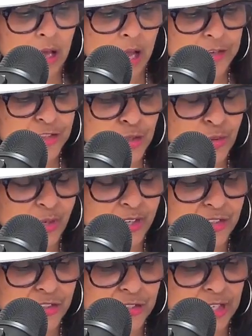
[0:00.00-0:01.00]
I too
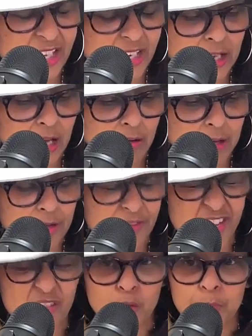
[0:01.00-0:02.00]
understand how
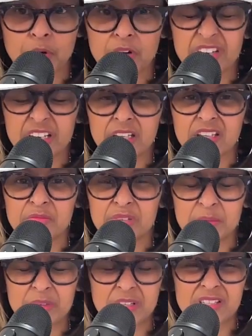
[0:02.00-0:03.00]
heavy of a burden it can
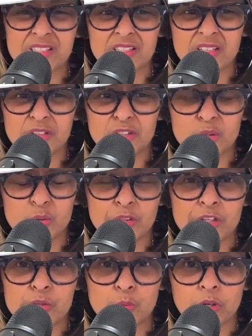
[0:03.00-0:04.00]
be, because even doing
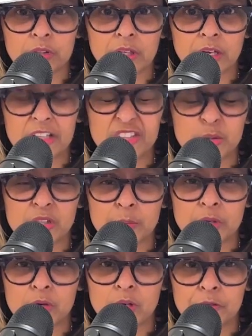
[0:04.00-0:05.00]
this work that I do in the
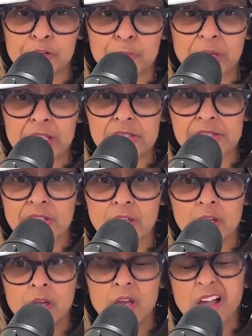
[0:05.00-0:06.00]
mental health space,
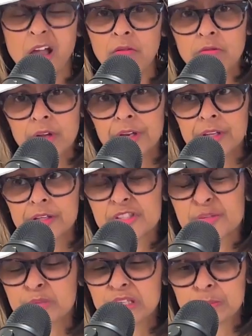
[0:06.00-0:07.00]
I run
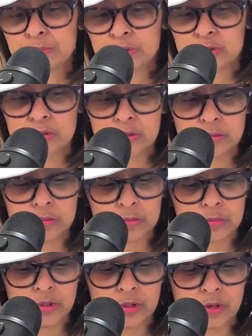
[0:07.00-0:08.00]
into people,
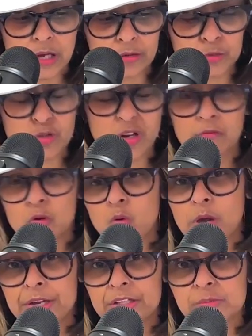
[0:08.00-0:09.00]
I don't travel
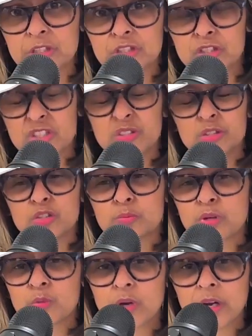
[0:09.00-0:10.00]
quite as much as you do,
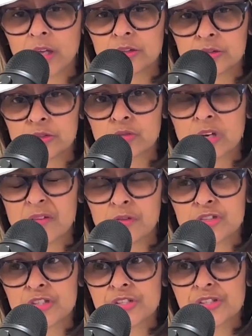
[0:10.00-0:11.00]
but when I do
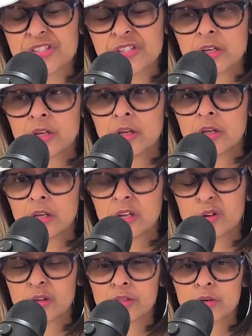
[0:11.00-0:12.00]
travel, just
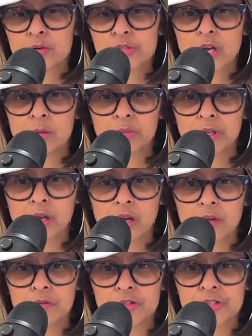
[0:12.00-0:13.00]
hearing those humbling
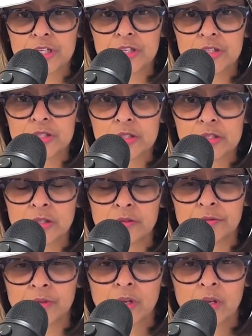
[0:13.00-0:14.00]
conversations
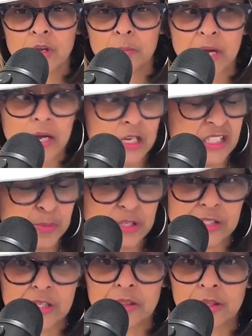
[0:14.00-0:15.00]
of my
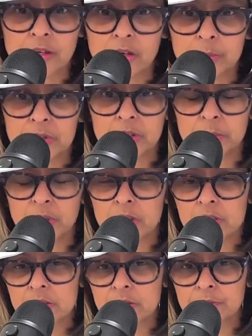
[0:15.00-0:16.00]
husband's in therapy
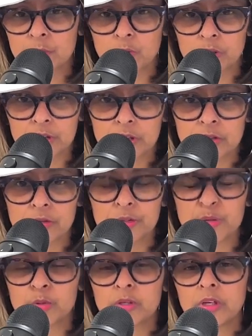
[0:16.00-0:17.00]
because of the work that you're
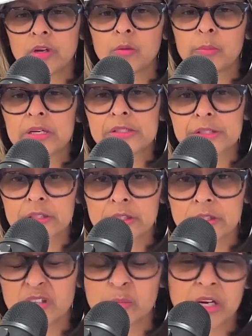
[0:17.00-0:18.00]
doing, or my
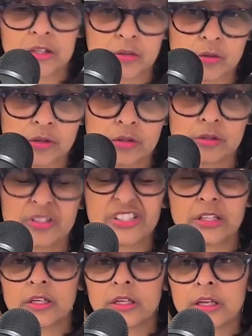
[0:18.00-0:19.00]
son or my daughter is
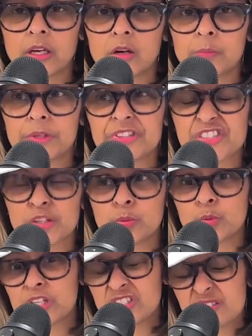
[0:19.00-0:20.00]
getting help. And so
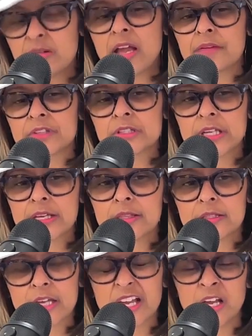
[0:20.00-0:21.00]
we do have to take the
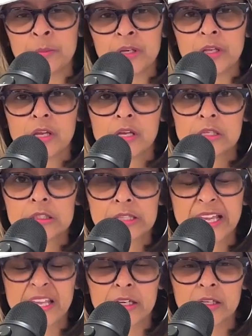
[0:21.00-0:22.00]
time and
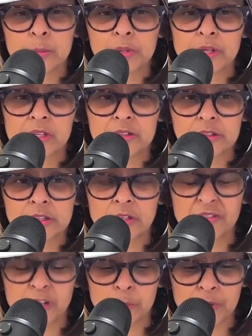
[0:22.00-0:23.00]
stand in a place
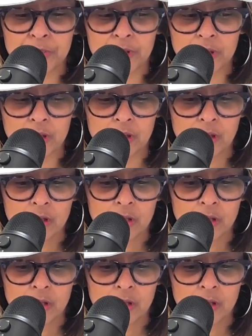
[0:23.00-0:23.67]
of empathy.